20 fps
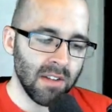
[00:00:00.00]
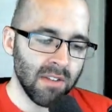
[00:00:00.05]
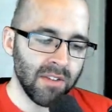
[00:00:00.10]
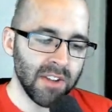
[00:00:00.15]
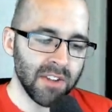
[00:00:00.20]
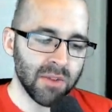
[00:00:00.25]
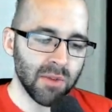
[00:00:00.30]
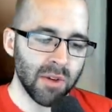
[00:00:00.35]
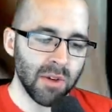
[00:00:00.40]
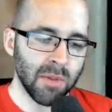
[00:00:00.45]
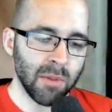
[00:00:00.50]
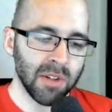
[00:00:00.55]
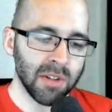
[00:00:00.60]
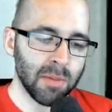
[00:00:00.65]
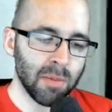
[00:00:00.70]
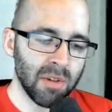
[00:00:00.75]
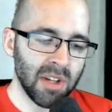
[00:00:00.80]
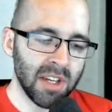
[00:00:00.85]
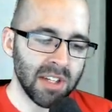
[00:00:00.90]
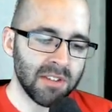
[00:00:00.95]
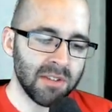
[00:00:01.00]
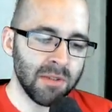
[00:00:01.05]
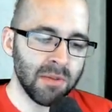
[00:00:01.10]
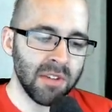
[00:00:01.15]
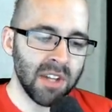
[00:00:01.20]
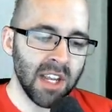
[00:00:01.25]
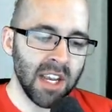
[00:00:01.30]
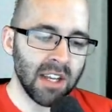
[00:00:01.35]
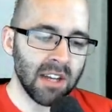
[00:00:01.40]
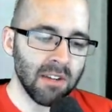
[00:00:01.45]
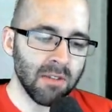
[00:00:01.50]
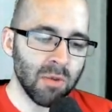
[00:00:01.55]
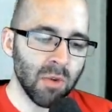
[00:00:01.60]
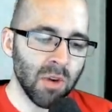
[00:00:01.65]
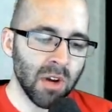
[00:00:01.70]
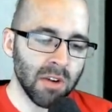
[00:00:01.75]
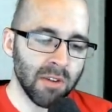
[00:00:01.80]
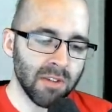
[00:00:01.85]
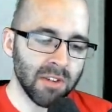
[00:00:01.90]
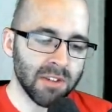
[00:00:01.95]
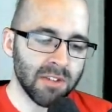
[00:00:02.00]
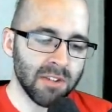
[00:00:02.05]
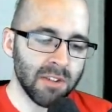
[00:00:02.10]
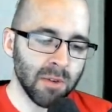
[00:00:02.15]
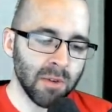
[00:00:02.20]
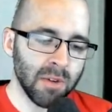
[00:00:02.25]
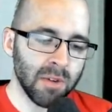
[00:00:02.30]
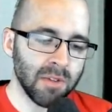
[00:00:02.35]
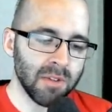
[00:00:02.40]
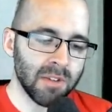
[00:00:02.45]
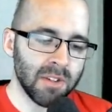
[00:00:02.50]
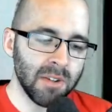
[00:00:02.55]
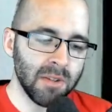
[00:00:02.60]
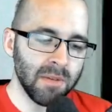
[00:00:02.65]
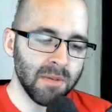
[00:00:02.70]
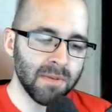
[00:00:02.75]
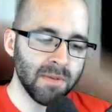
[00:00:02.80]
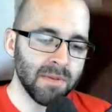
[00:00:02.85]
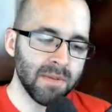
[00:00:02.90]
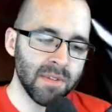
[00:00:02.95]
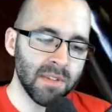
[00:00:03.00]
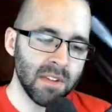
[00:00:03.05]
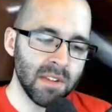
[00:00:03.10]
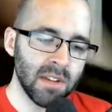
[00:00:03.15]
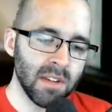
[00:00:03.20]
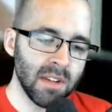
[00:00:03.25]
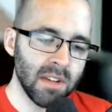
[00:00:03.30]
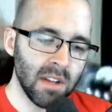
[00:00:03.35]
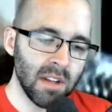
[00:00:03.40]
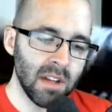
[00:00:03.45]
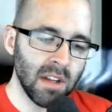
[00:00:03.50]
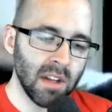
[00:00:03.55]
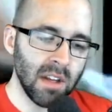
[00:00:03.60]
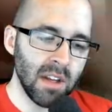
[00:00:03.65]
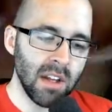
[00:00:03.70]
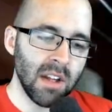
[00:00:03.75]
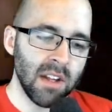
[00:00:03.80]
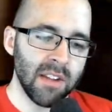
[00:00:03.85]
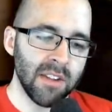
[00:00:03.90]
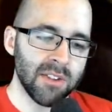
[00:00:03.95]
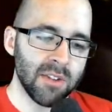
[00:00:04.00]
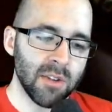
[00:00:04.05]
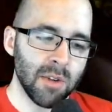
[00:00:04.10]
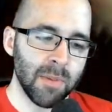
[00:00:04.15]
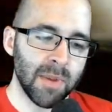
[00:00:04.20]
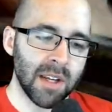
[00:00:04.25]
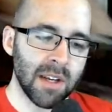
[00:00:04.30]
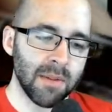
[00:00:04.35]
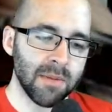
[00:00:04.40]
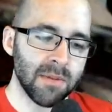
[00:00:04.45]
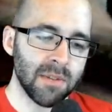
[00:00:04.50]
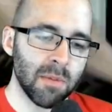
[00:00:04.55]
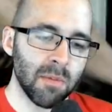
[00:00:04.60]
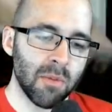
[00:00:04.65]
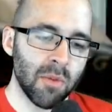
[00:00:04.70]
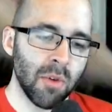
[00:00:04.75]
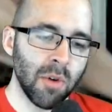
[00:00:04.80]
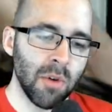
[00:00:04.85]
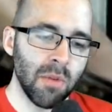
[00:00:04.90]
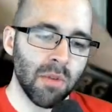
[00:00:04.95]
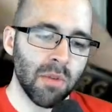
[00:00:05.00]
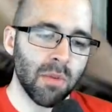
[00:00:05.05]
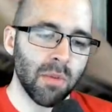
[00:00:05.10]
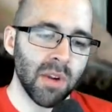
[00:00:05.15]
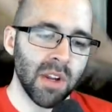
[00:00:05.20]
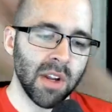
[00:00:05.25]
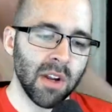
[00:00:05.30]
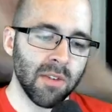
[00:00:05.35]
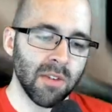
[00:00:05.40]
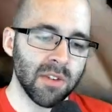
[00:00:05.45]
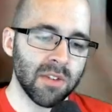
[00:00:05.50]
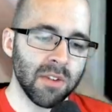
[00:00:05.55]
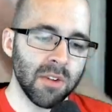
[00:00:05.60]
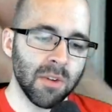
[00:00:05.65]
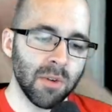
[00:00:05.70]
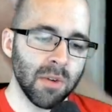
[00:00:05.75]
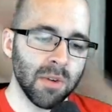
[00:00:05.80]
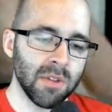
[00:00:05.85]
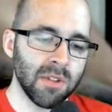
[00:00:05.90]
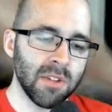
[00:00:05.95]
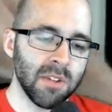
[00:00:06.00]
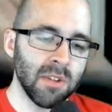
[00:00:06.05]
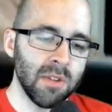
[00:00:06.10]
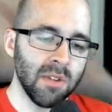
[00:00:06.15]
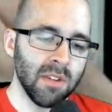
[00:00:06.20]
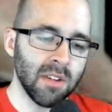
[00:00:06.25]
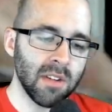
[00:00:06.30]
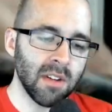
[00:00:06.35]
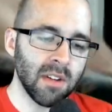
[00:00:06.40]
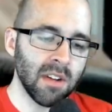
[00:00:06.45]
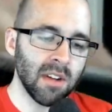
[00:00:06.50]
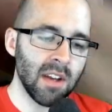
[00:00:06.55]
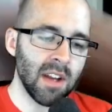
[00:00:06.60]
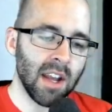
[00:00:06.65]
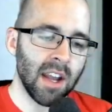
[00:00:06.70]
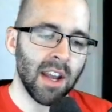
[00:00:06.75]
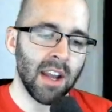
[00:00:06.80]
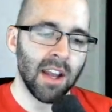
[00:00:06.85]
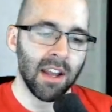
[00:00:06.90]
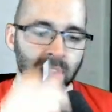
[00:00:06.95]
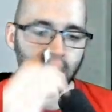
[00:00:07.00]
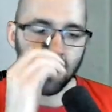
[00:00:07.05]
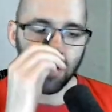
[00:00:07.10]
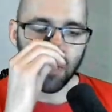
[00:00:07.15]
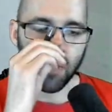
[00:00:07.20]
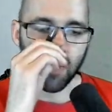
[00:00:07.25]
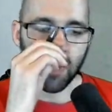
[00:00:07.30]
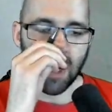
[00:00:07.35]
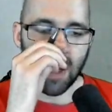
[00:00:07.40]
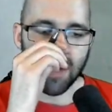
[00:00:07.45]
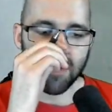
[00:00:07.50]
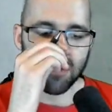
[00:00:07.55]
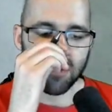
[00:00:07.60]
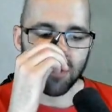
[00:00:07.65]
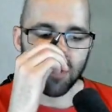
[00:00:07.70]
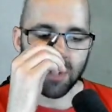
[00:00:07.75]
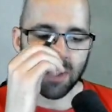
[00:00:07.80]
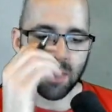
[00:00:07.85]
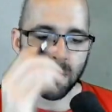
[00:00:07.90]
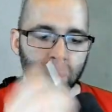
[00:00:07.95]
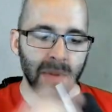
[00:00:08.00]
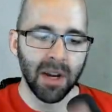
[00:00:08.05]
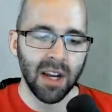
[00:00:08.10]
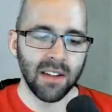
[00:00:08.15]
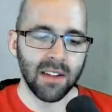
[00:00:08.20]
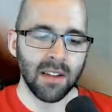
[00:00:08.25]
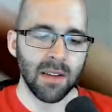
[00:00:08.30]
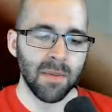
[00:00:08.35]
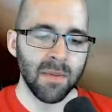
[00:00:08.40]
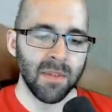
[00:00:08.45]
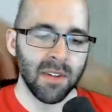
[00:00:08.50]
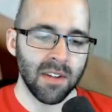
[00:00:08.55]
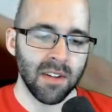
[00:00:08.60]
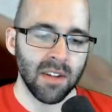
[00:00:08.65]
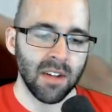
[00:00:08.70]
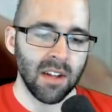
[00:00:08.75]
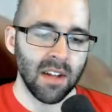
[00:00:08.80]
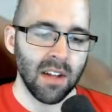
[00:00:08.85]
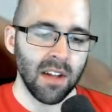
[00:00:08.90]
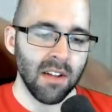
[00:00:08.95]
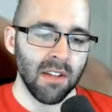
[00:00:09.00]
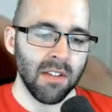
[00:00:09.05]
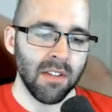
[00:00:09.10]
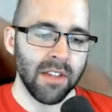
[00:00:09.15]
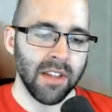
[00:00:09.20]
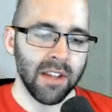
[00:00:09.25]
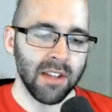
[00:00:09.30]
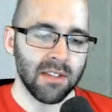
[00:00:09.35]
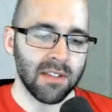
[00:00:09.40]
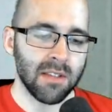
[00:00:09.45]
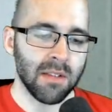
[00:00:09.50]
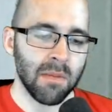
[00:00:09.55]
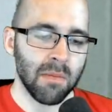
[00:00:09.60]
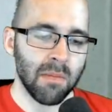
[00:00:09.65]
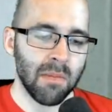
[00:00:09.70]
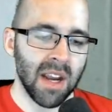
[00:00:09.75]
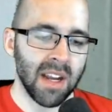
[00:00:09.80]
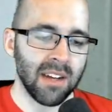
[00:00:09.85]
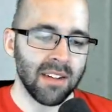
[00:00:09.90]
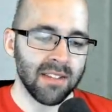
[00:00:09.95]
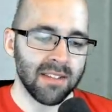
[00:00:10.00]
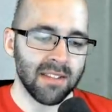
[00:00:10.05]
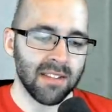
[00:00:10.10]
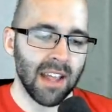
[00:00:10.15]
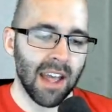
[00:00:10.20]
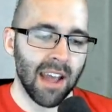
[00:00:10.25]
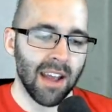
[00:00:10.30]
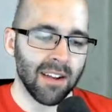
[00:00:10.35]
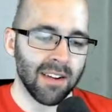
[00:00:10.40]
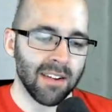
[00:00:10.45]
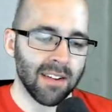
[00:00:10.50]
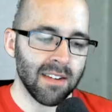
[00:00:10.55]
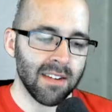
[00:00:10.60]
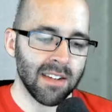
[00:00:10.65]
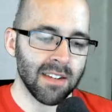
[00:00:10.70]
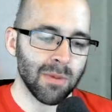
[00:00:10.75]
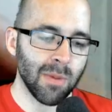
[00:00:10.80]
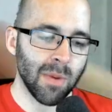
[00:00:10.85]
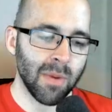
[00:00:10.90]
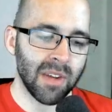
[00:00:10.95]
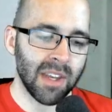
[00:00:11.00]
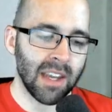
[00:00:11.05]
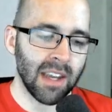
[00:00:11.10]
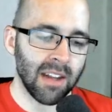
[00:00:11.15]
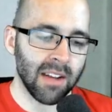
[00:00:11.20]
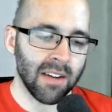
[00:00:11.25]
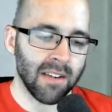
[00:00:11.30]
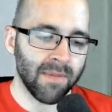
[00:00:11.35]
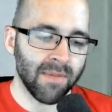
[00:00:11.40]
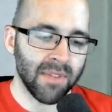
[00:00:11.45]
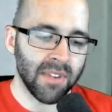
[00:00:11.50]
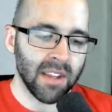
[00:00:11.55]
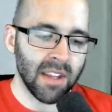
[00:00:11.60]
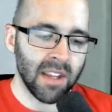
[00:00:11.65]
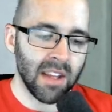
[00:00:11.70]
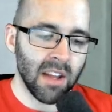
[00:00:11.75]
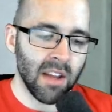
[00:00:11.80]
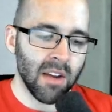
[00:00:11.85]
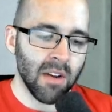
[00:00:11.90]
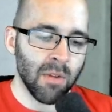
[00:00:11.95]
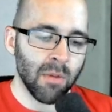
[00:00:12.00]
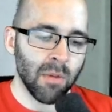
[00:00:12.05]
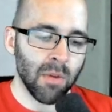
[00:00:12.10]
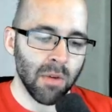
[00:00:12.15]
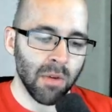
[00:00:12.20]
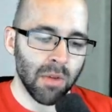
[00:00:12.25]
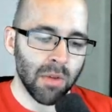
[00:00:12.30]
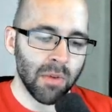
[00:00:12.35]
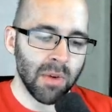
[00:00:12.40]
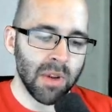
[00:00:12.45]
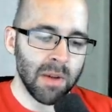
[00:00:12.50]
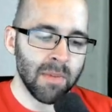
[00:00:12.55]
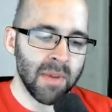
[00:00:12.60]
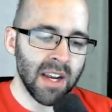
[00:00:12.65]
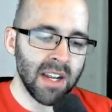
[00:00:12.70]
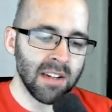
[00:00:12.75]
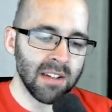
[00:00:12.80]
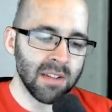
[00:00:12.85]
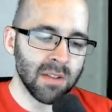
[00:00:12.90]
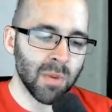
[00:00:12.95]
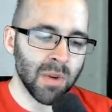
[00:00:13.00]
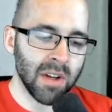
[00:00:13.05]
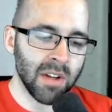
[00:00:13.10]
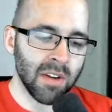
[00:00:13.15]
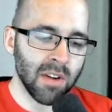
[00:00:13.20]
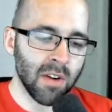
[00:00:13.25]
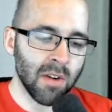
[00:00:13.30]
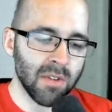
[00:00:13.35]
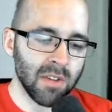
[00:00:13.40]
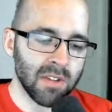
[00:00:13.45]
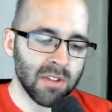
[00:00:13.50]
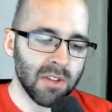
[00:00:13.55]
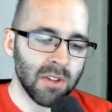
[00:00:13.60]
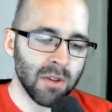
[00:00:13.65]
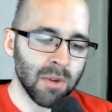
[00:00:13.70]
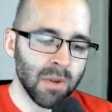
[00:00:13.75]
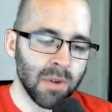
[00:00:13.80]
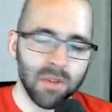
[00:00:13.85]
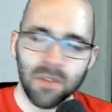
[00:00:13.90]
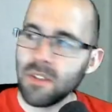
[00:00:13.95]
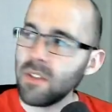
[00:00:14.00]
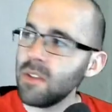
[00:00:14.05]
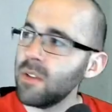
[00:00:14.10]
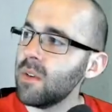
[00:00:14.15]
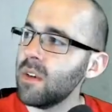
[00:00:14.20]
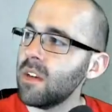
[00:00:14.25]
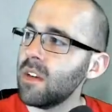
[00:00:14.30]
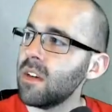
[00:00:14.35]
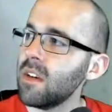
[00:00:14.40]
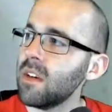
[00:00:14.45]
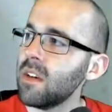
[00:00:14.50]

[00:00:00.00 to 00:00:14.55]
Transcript: This one multiplies to negative 1 over 2 root 2. This one becomes root 3 over 2 root 2. And look what happens when we combine them. This minus that is what we get. Root 3 minus 1 over 2 root 2.